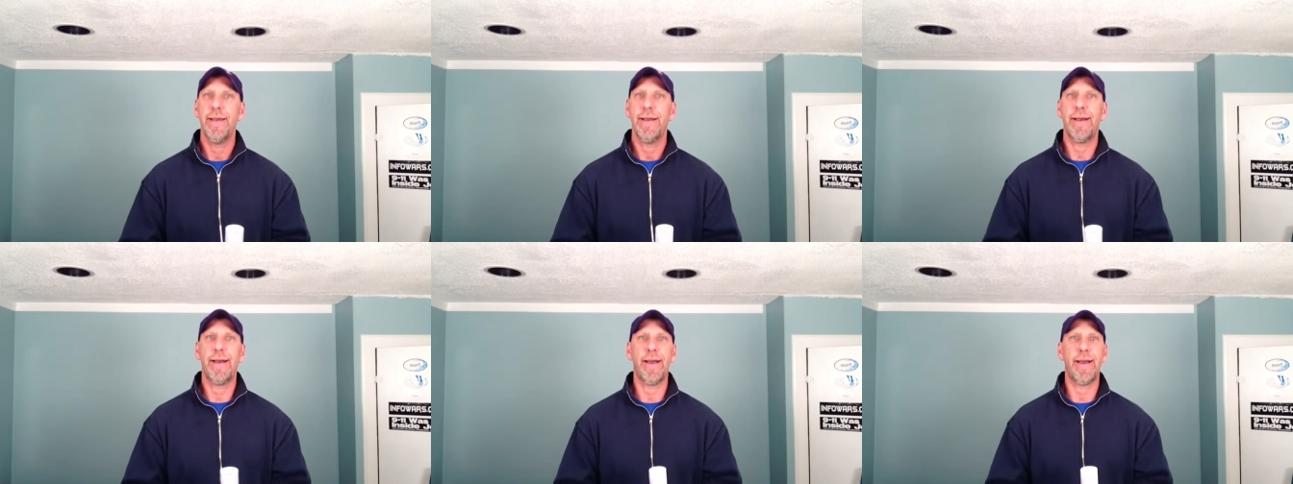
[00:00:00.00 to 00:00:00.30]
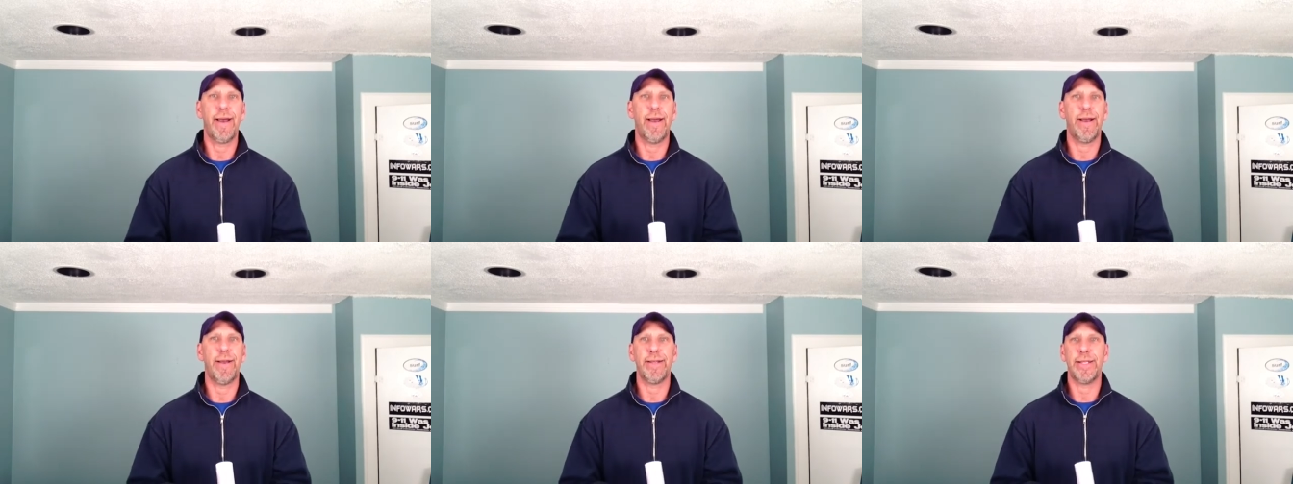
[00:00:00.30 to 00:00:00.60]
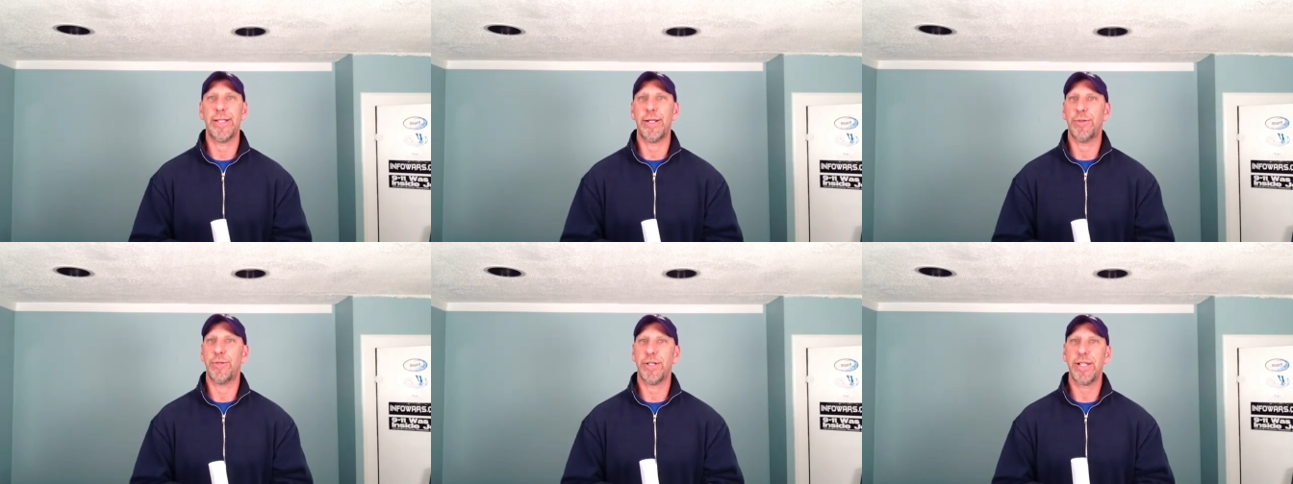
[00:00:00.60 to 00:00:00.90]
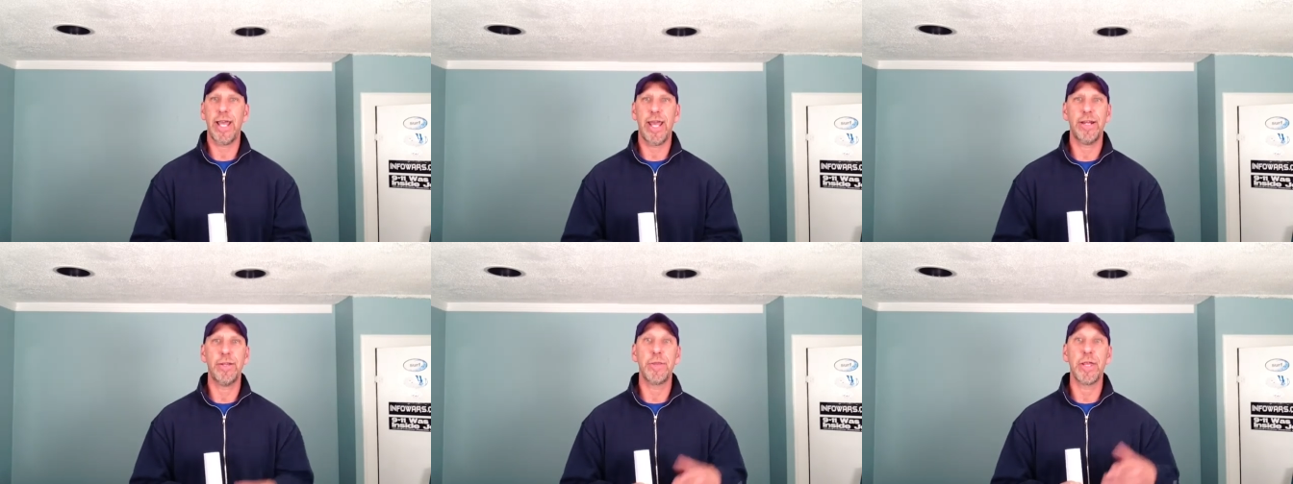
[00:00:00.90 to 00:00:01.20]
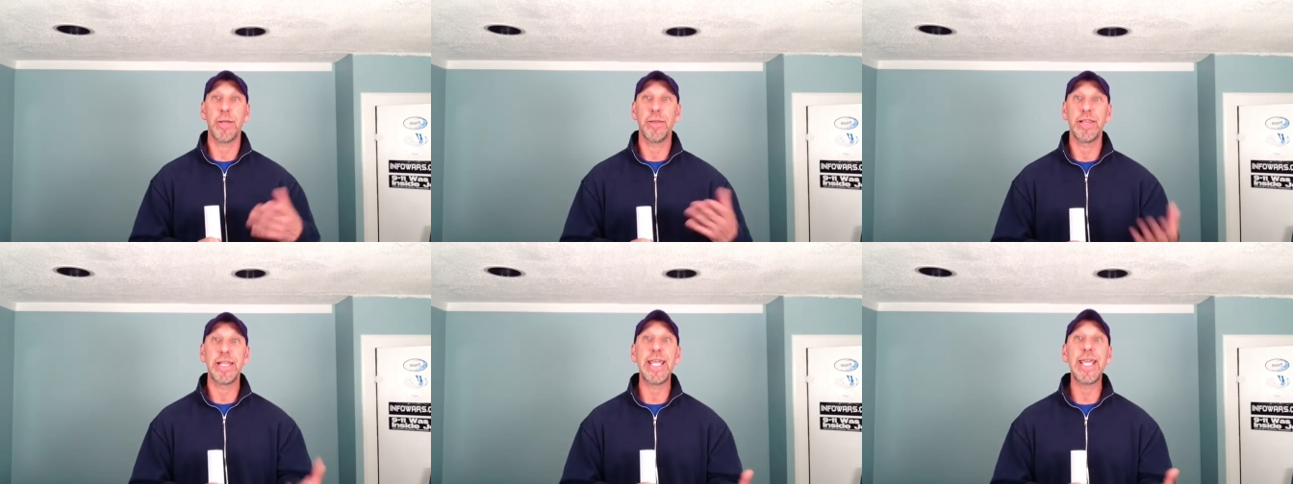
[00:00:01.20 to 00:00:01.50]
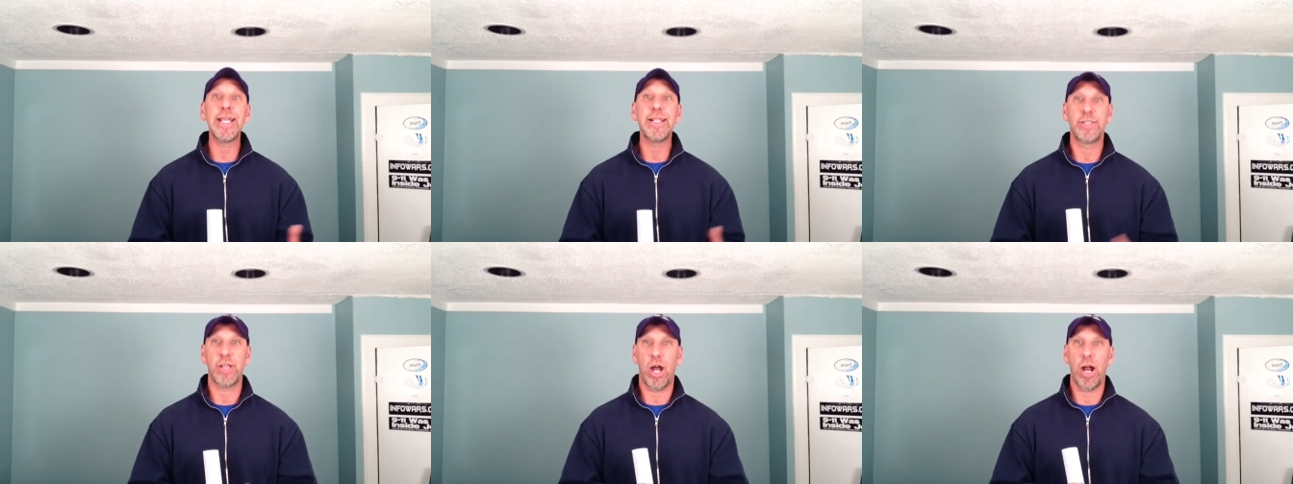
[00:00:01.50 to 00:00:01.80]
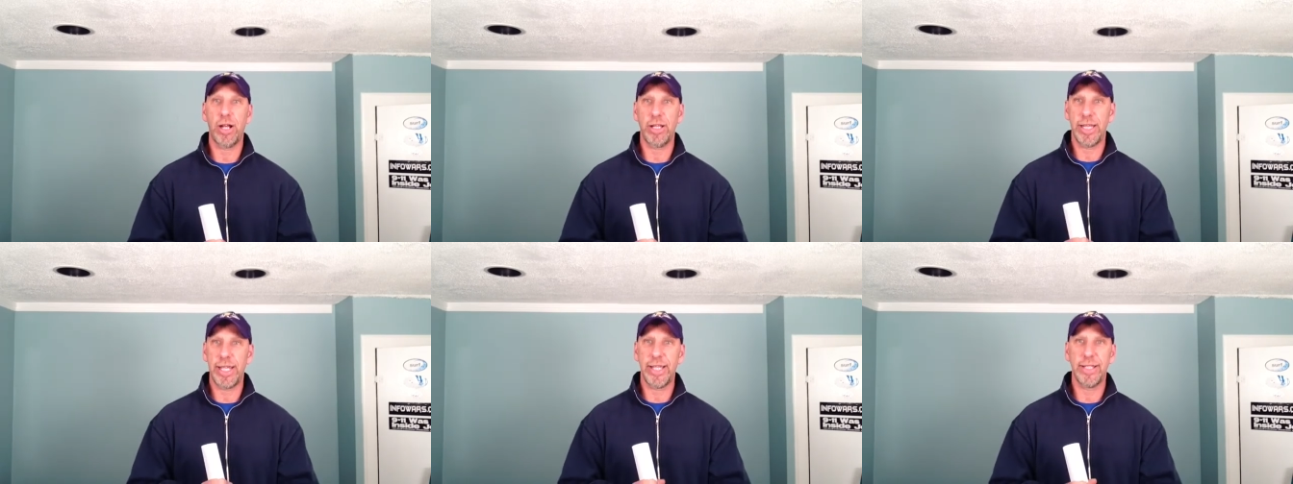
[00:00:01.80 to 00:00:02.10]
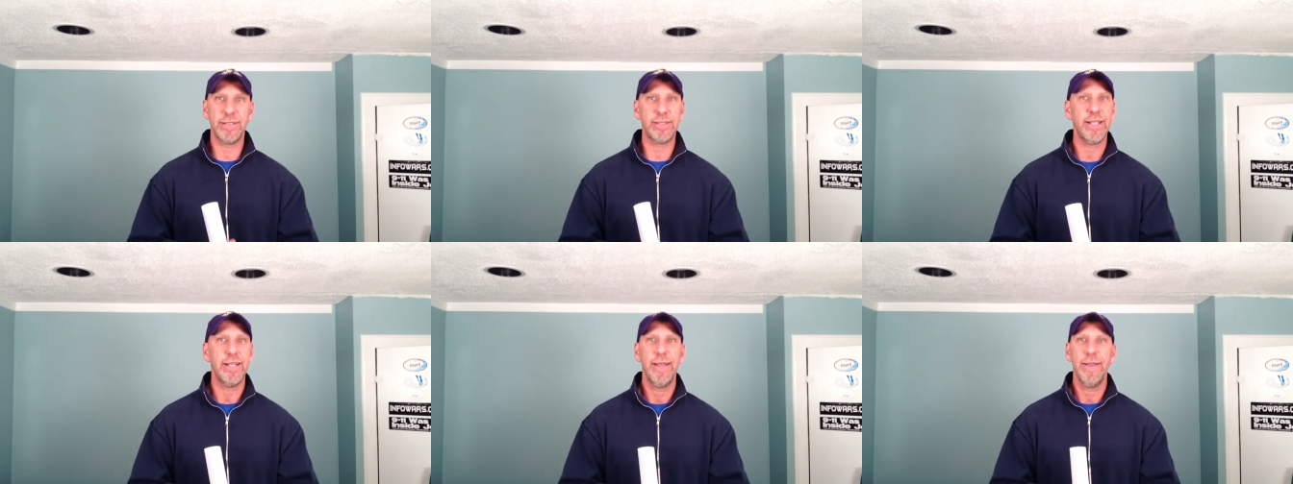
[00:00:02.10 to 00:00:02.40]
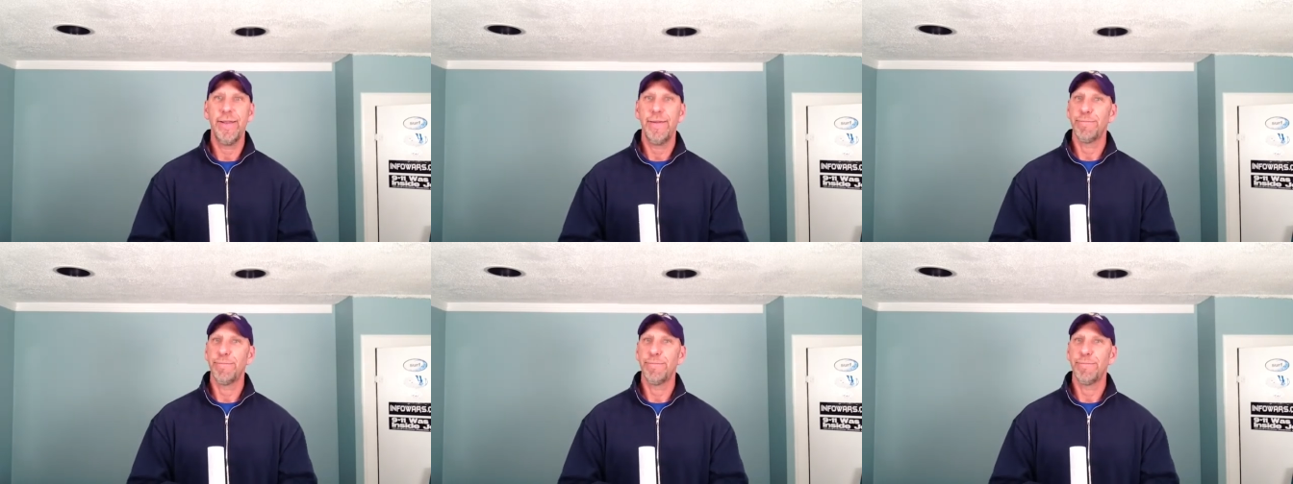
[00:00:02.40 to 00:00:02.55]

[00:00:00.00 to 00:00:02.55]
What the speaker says: They're kind of the league darlings.